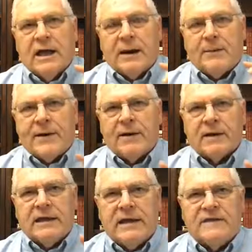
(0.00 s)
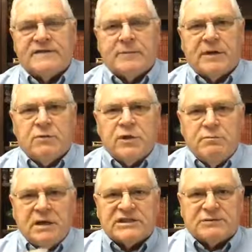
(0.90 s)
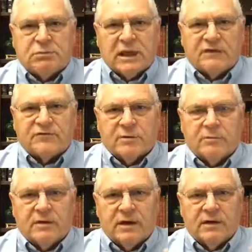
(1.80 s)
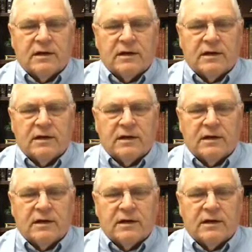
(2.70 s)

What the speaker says: Apparently, he is somebody with mixed blood from,